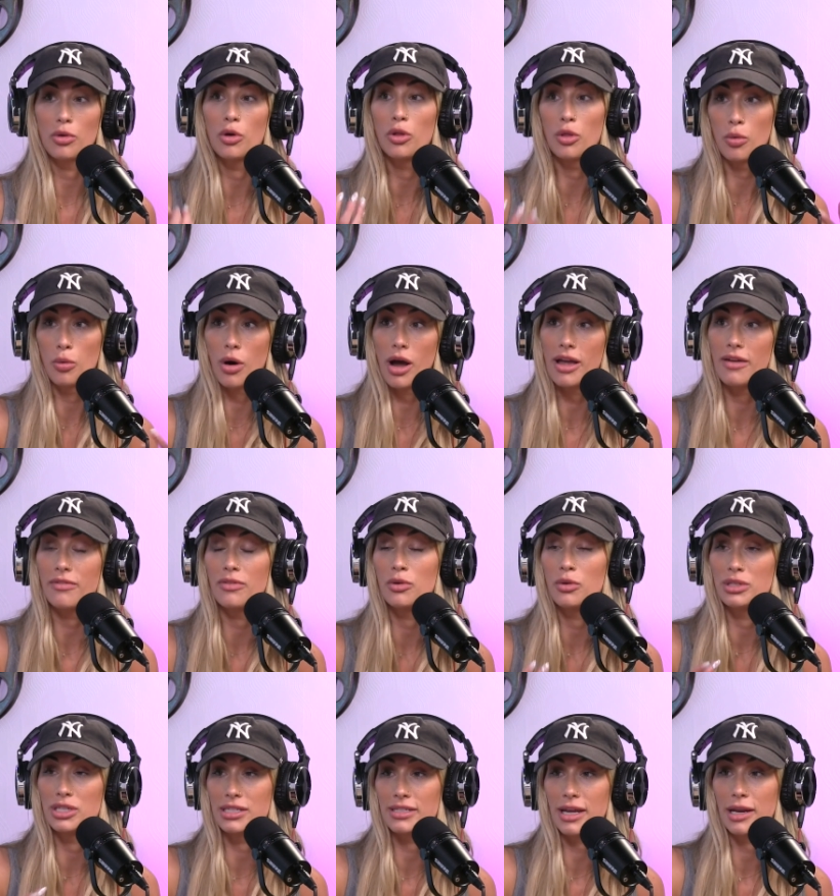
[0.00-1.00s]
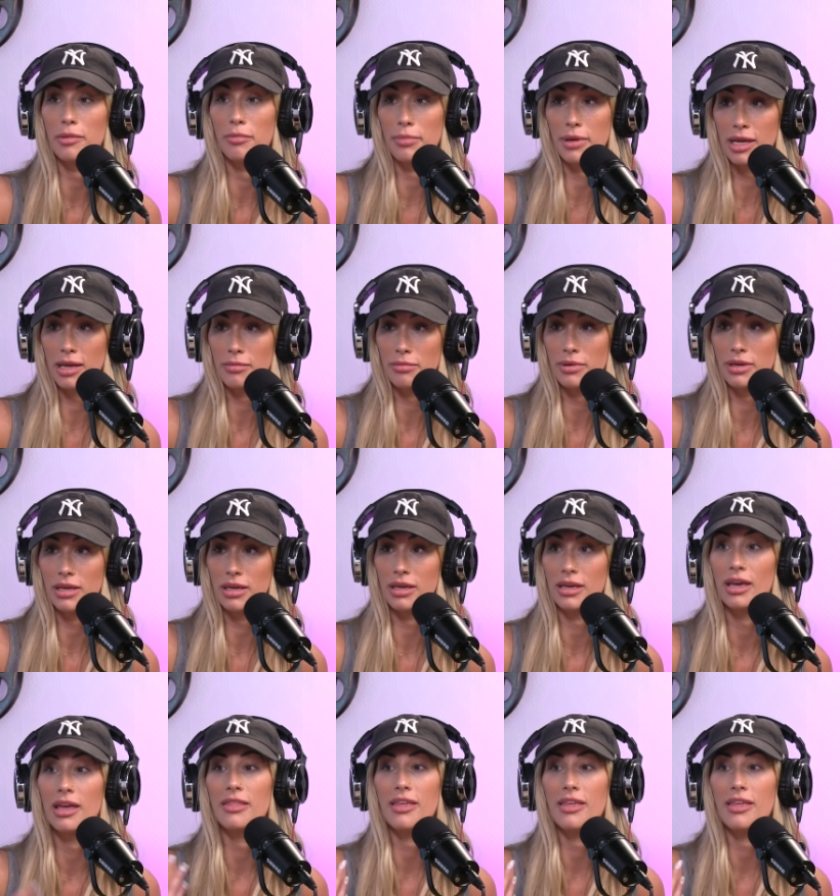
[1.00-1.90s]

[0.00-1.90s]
the wife who just had a baby.